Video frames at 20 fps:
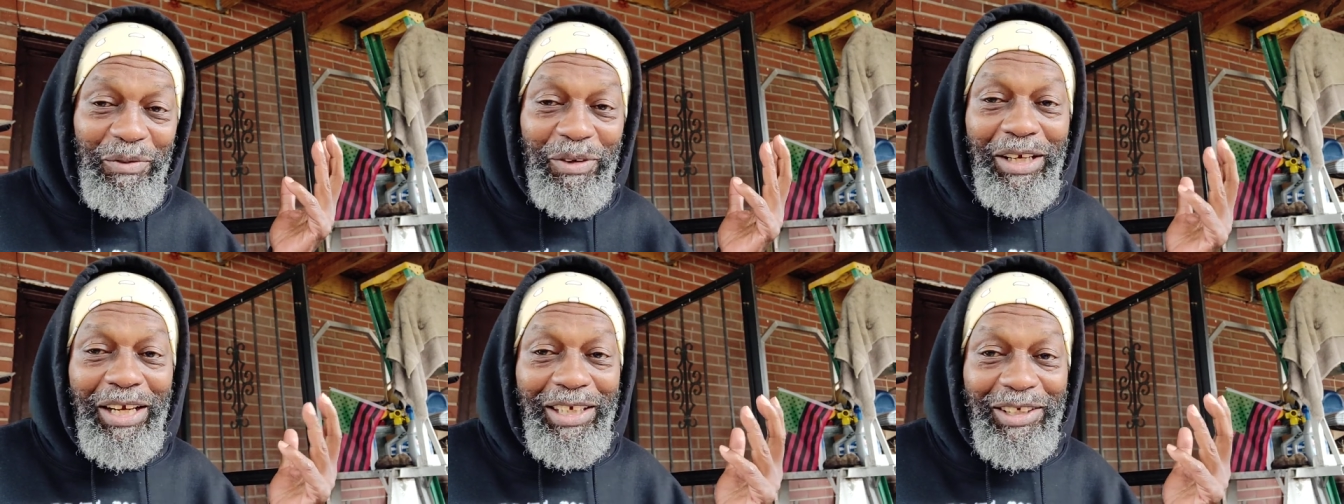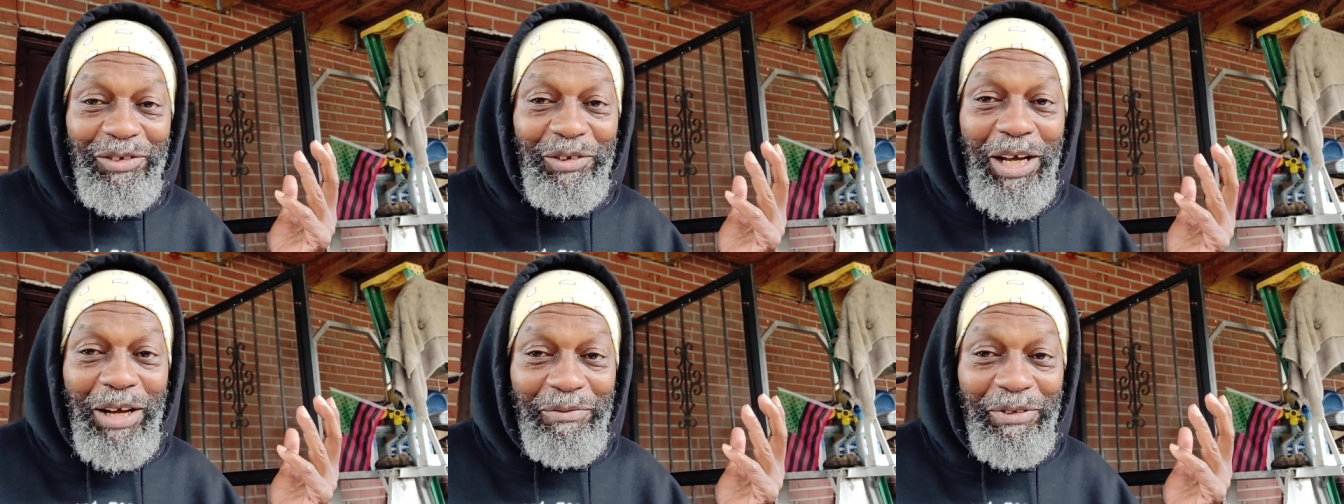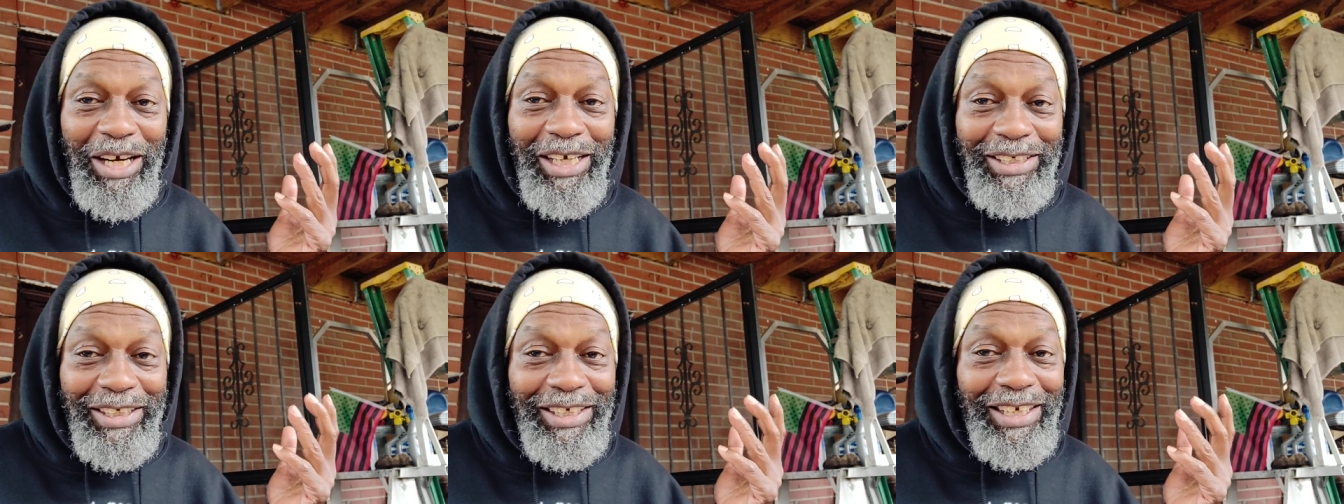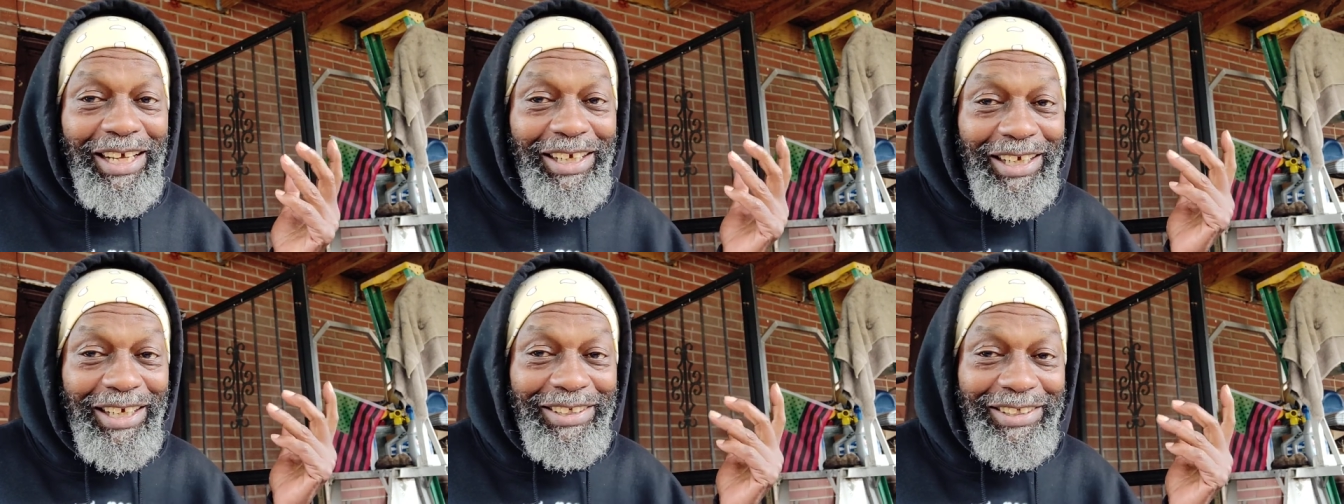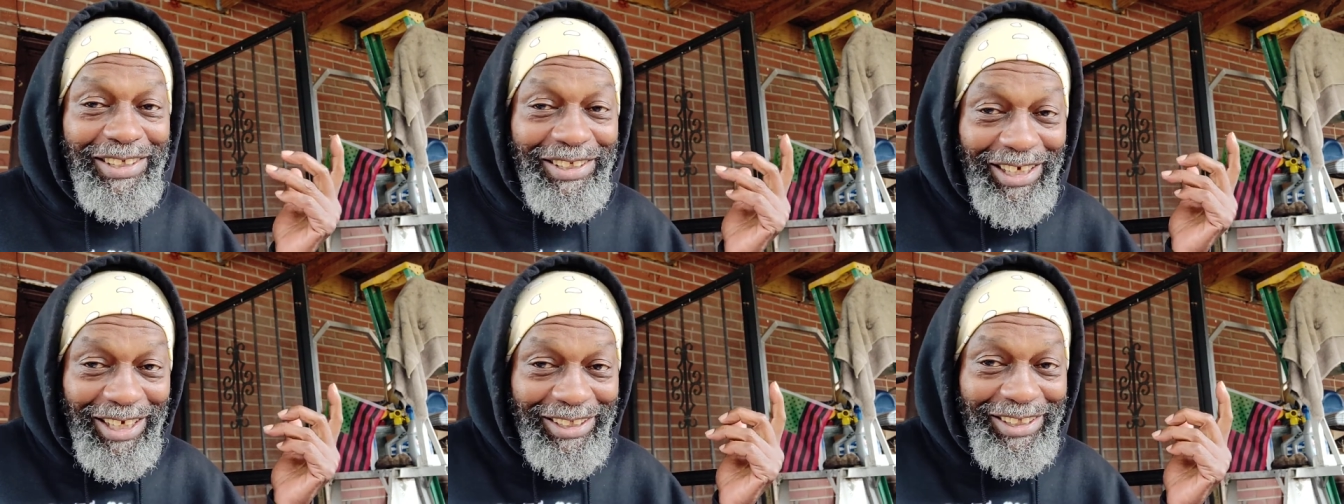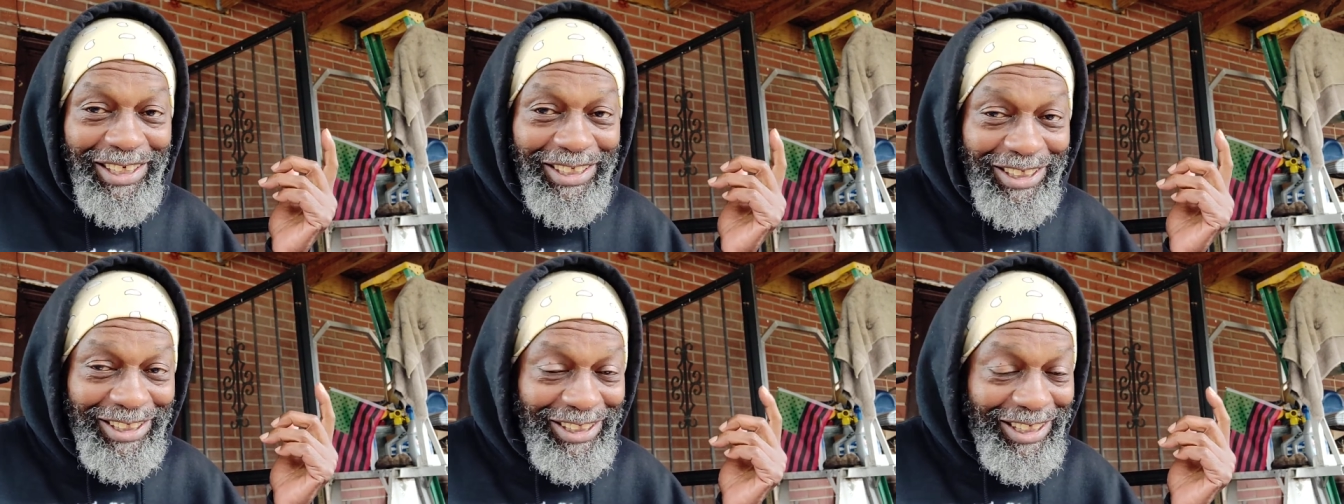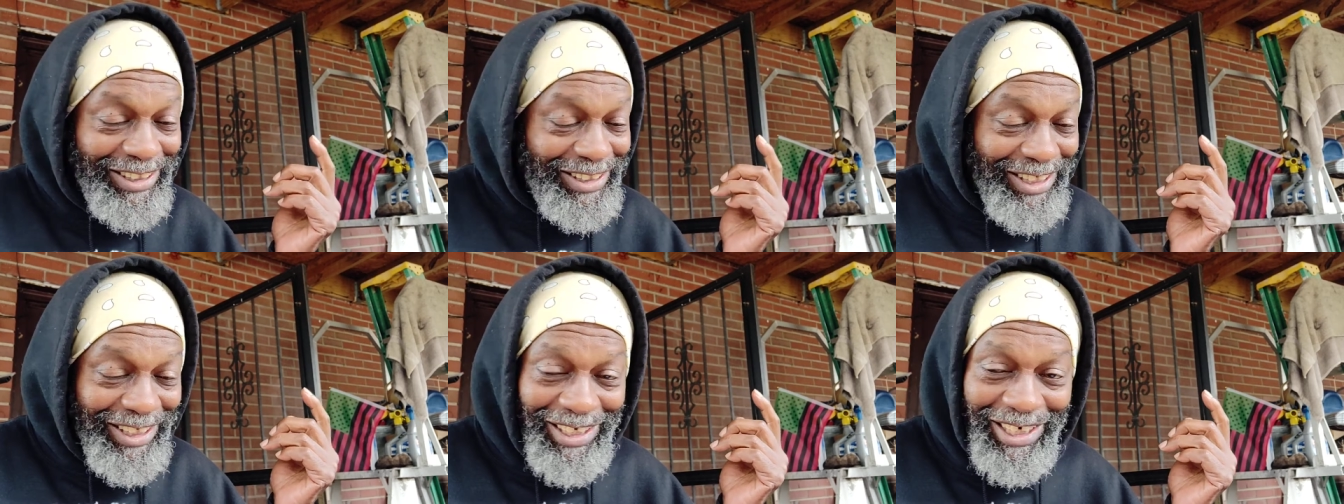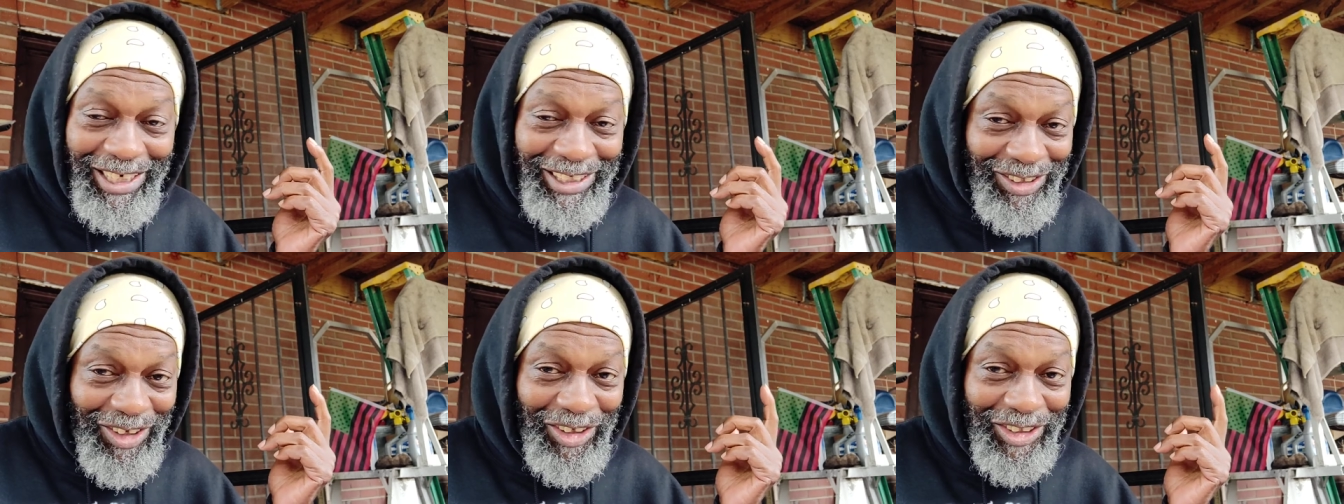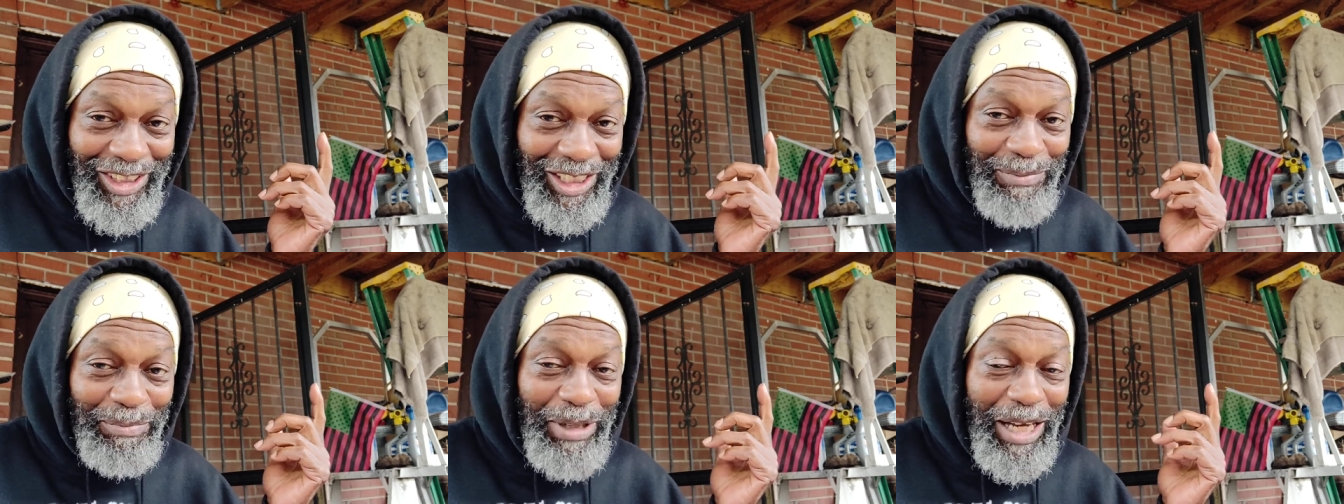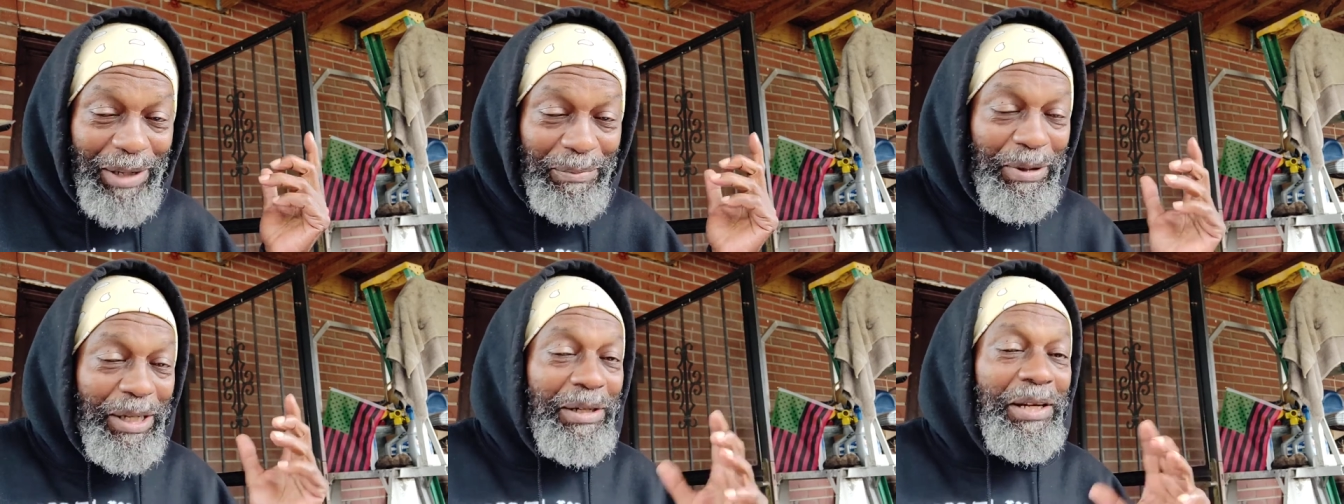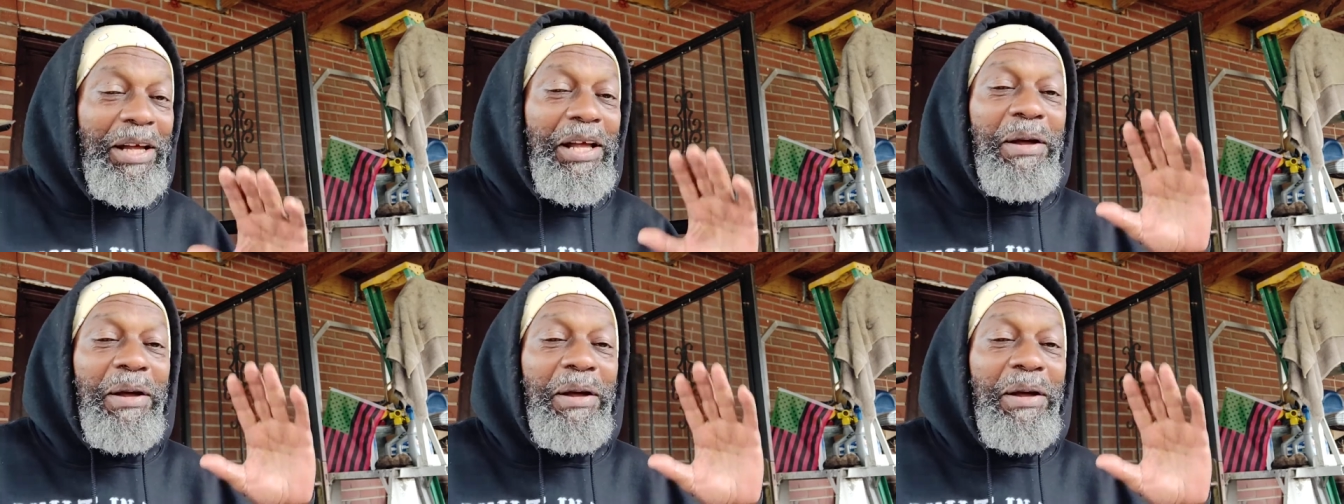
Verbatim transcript: Well, I do have an idea. Like I said, I think she just didn't like dark skinned black men,